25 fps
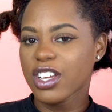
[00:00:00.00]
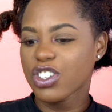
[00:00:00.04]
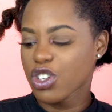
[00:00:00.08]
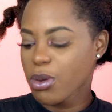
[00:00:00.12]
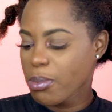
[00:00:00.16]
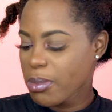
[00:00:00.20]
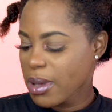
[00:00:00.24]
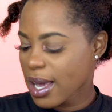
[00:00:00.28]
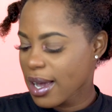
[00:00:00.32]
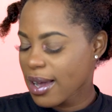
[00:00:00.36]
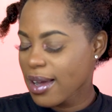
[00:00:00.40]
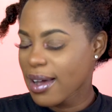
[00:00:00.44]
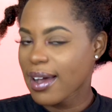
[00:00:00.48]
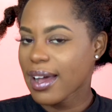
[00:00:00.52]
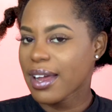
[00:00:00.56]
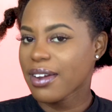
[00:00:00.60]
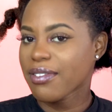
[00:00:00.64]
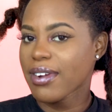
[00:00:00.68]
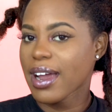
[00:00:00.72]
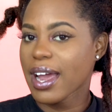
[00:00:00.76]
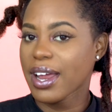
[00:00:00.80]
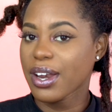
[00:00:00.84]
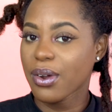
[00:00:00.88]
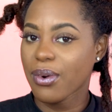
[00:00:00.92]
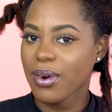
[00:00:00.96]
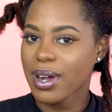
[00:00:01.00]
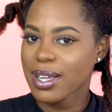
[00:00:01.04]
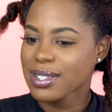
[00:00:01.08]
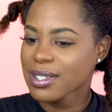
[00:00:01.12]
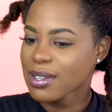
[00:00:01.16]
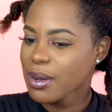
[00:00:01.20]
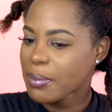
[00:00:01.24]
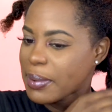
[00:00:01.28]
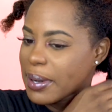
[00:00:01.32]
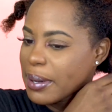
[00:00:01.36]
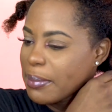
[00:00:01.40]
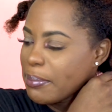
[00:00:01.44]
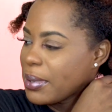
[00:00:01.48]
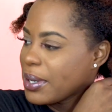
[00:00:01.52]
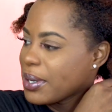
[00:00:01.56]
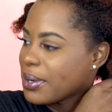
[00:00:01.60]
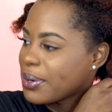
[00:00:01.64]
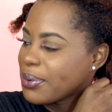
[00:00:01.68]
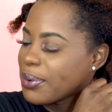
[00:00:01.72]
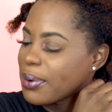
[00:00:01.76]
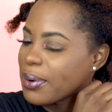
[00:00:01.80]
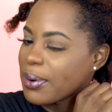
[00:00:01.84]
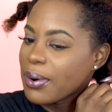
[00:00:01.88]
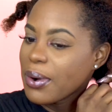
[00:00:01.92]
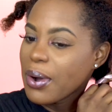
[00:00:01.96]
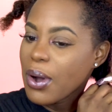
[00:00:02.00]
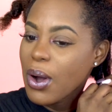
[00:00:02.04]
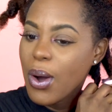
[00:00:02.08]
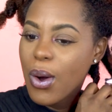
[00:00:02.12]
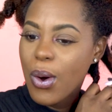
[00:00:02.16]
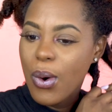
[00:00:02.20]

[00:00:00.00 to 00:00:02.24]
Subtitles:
Jamaica and right now as summer, I don't know